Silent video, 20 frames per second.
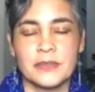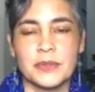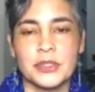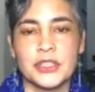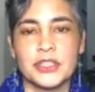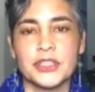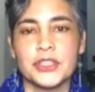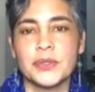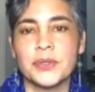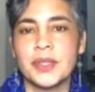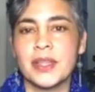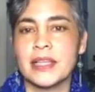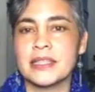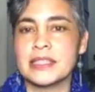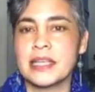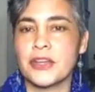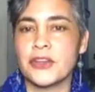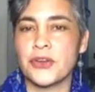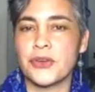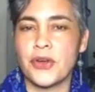When you're doing
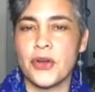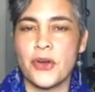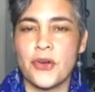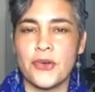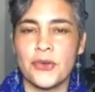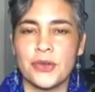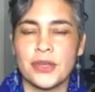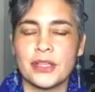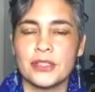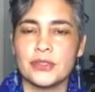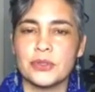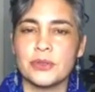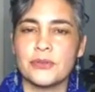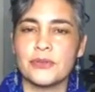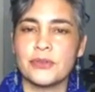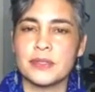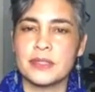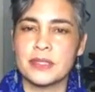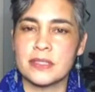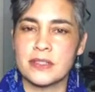this on your own, you can do
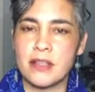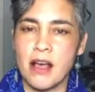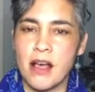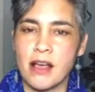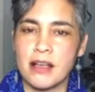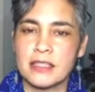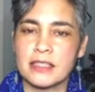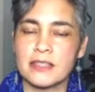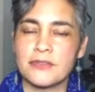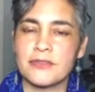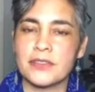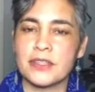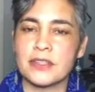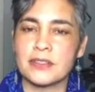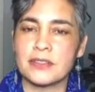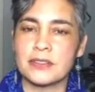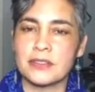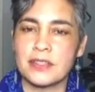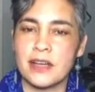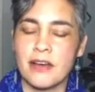it for as long as it
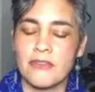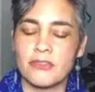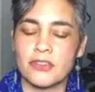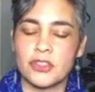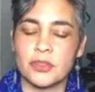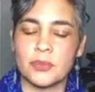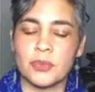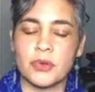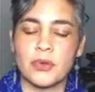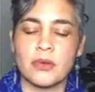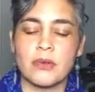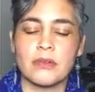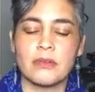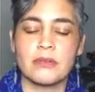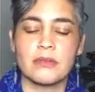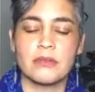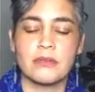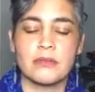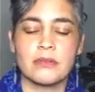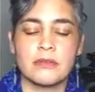feels
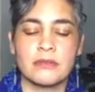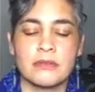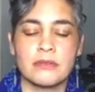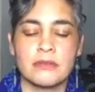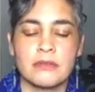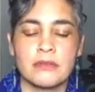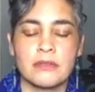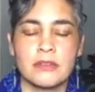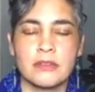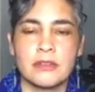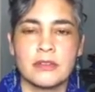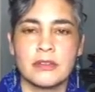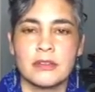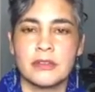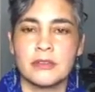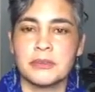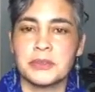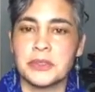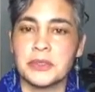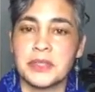comfortable.
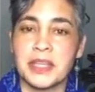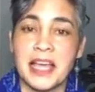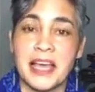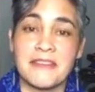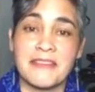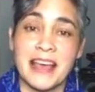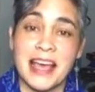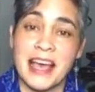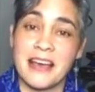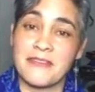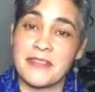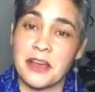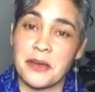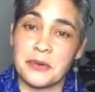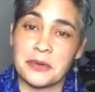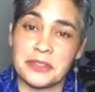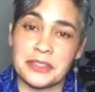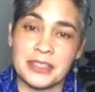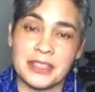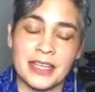We only have a half
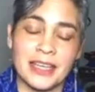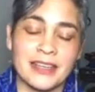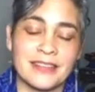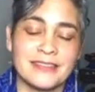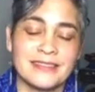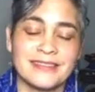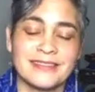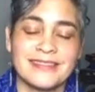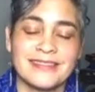hour today.